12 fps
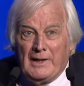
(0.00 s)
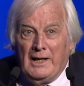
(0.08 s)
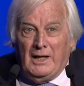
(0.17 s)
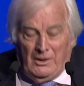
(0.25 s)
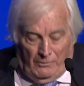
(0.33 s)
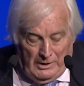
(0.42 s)

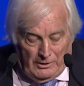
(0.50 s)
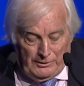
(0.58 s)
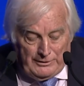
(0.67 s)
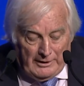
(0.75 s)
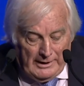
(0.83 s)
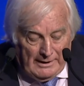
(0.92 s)
We
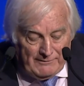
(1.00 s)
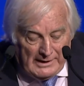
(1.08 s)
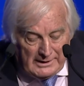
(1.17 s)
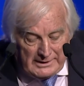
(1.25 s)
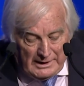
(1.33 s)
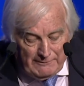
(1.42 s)
also have
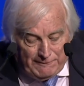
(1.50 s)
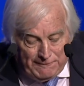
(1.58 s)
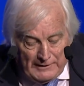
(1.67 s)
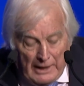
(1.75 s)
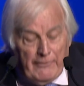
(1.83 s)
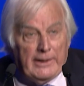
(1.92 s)
that then
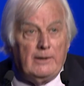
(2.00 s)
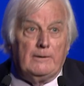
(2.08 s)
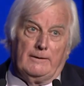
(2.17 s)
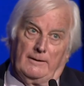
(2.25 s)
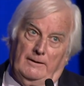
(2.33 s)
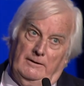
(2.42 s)
flowing
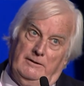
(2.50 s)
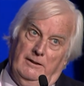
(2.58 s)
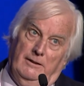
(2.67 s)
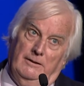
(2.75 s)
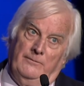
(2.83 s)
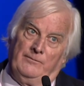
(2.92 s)
on
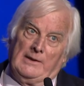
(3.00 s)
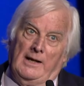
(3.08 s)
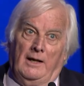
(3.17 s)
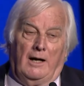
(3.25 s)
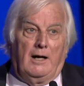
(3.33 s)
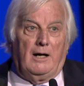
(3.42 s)
to
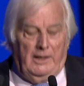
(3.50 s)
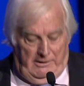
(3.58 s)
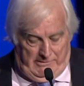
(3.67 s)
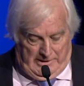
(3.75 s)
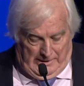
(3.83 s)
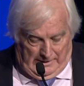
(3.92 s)

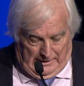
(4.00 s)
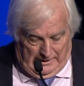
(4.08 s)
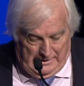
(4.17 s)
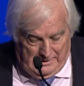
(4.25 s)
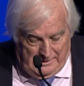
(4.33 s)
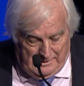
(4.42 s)
hydrogen.
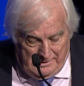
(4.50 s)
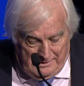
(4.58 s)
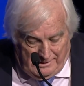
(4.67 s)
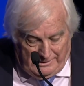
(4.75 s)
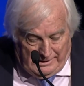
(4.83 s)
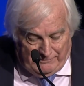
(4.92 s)

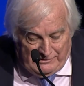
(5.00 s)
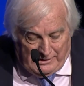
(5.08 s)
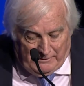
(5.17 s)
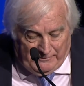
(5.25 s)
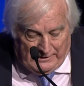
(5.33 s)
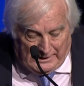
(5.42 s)
Not enough
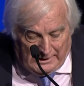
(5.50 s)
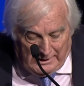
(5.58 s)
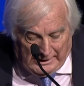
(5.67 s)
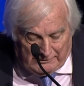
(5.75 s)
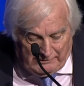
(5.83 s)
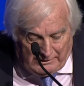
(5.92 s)
time for that.
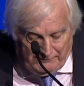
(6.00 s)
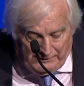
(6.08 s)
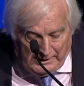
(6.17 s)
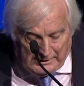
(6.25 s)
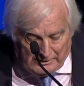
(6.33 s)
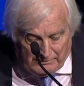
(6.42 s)
Electric
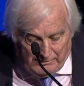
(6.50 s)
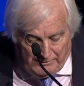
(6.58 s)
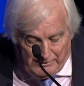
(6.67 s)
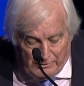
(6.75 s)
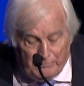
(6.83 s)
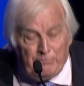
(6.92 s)
vehicles
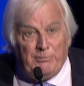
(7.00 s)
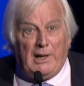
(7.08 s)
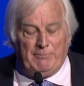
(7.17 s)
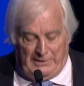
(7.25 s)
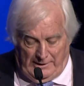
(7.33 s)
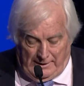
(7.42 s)
or
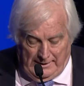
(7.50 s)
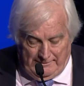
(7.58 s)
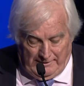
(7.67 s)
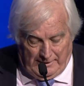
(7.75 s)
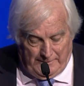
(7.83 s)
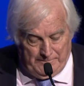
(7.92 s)
pumped
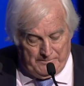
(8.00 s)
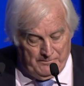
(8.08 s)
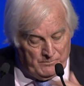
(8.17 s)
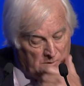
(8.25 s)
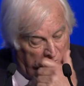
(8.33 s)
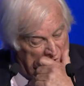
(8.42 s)
hydro.
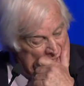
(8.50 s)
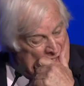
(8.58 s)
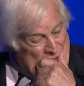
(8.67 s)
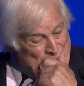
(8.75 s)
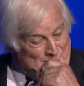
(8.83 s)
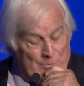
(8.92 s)

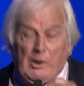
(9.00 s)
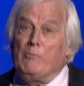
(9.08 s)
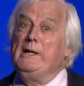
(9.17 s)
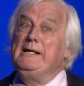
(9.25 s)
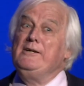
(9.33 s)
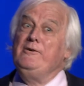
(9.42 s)
But what
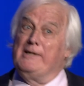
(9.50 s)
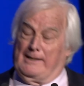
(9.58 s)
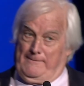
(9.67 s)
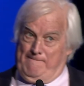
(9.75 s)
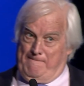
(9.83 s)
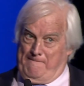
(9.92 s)
we're doing
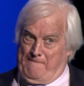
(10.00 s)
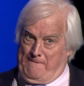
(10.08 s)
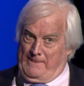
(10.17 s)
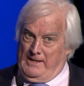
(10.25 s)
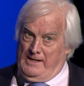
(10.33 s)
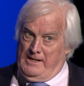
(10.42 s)

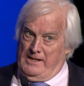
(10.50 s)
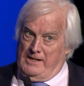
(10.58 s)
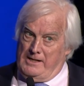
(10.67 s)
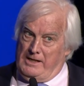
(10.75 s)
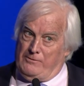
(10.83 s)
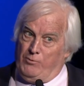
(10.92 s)

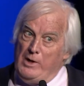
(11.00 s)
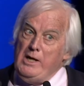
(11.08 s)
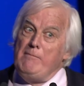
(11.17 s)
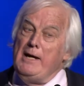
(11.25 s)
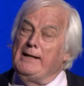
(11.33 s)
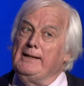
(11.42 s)
is we're
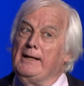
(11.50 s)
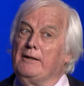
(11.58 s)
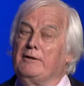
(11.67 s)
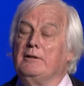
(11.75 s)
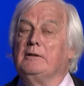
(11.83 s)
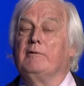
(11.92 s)
making
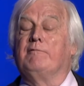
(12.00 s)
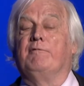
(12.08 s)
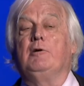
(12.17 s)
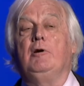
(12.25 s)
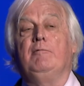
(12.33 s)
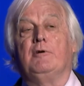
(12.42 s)
ourselves
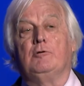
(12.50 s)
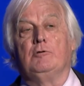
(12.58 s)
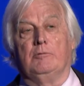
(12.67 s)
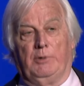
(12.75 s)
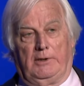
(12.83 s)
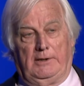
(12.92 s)
very
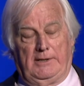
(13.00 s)
vulnerable in this